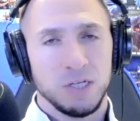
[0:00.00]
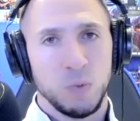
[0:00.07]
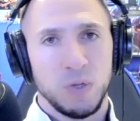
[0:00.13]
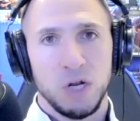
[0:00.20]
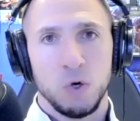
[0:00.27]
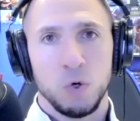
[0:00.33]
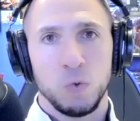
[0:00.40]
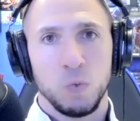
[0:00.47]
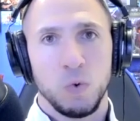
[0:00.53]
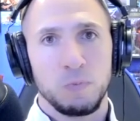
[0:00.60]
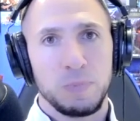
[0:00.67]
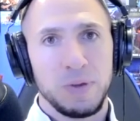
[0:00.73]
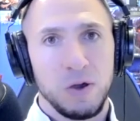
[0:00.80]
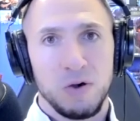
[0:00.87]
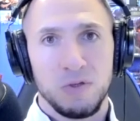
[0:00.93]
we know it
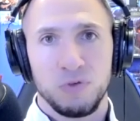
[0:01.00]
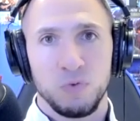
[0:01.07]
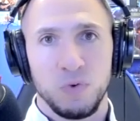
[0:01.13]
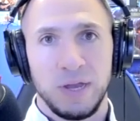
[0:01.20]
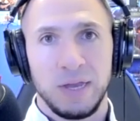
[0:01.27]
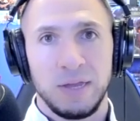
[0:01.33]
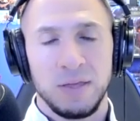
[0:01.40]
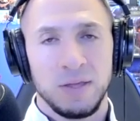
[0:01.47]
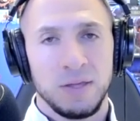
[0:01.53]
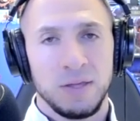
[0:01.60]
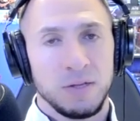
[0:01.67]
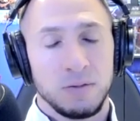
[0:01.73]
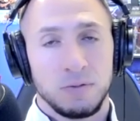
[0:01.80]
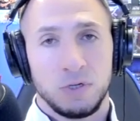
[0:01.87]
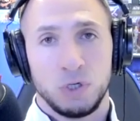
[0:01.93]
won't be all three.
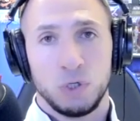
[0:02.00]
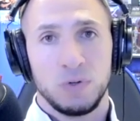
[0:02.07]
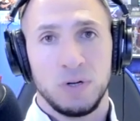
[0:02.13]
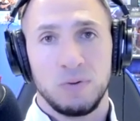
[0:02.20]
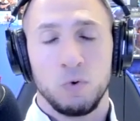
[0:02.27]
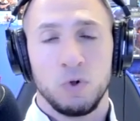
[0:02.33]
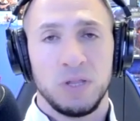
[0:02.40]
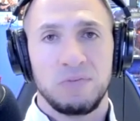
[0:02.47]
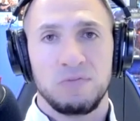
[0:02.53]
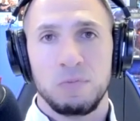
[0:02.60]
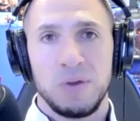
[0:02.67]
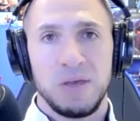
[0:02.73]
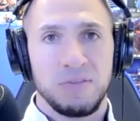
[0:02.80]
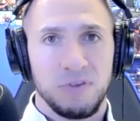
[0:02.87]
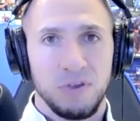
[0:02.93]
Shoot, it won't even
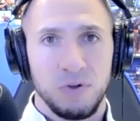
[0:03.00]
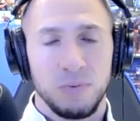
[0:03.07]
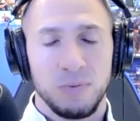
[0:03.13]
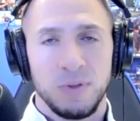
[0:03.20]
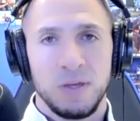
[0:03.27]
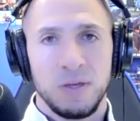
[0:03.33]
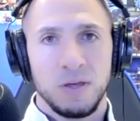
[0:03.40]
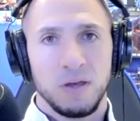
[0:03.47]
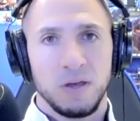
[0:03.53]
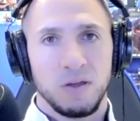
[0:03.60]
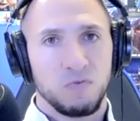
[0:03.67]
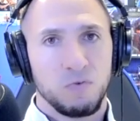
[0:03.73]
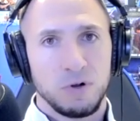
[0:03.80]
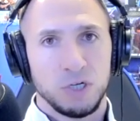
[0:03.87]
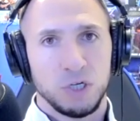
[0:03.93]
be two.
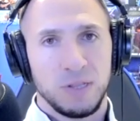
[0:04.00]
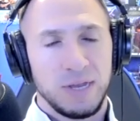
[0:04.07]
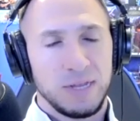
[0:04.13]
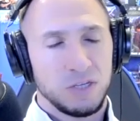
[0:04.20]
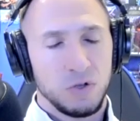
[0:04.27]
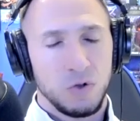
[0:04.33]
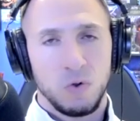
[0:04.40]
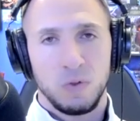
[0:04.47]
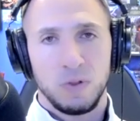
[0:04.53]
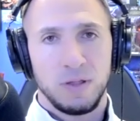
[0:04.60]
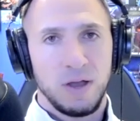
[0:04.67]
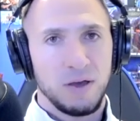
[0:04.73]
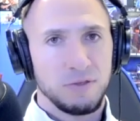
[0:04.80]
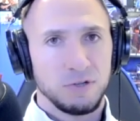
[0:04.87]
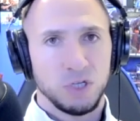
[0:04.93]
Unfortunately, that's a whole
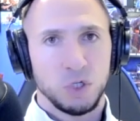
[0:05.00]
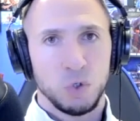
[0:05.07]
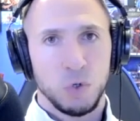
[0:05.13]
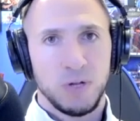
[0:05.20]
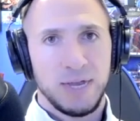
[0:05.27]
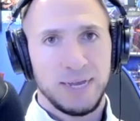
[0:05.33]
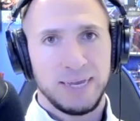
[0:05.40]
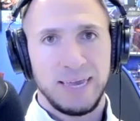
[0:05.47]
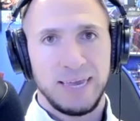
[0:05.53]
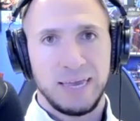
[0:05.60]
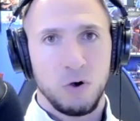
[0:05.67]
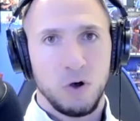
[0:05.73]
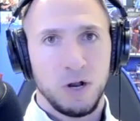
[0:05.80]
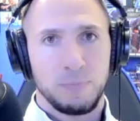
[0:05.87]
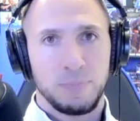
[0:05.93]
other story I could get
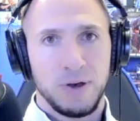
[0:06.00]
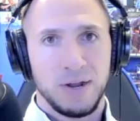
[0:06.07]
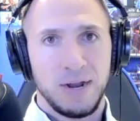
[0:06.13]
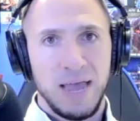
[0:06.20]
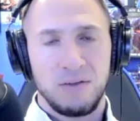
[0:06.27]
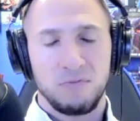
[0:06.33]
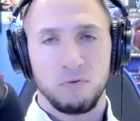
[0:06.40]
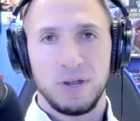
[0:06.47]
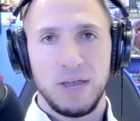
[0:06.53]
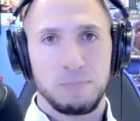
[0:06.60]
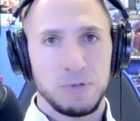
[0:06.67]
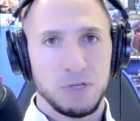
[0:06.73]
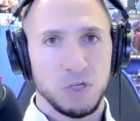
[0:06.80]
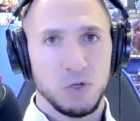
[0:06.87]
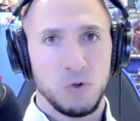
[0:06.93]
caught up on every
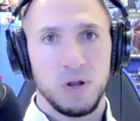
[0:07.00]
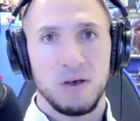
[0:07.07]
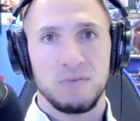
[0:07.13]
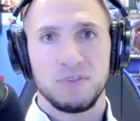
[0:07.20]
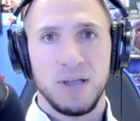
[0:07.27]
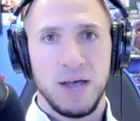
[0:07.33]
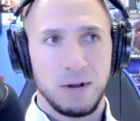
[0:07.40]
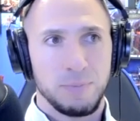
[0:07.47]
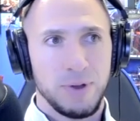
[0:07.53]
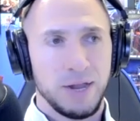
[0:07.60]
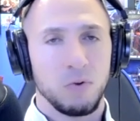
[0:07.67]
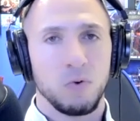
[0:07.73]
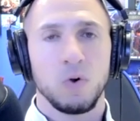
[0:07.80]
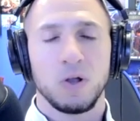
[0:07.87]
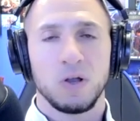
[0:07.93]
episode of Dynamite
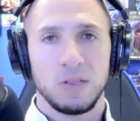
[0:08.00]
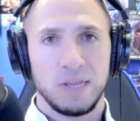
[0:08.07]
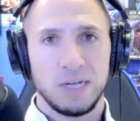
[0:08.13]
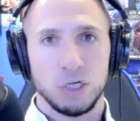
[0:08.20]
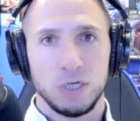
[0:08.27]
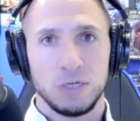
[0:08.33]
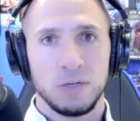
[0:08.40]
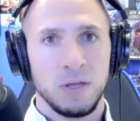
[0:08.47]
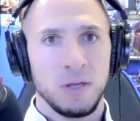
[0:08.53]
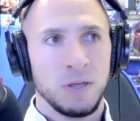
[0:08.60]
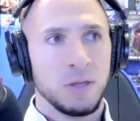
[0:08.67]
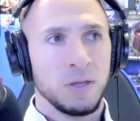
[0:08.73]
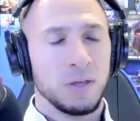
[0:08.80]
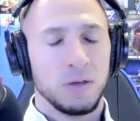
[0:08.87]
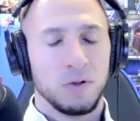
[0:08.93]
or Collision
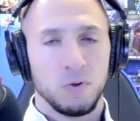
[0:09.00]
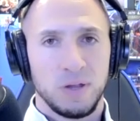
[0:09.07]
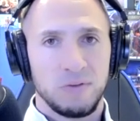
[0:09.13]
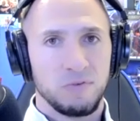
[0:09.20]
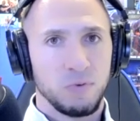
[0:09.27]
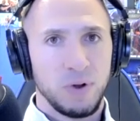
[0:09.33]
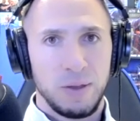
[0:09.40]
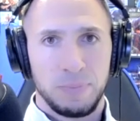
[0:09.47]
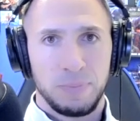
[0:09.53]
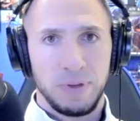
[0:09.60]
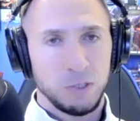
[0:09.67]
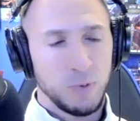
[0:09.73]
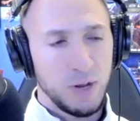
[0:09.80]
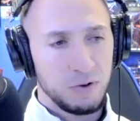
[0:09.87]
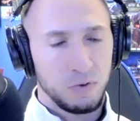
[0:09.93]
or even
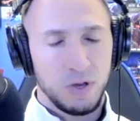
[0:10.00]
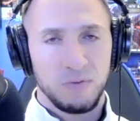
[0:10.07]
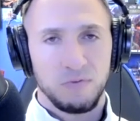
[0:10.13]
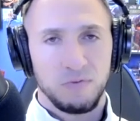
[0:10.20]
Rampage, but I don't cover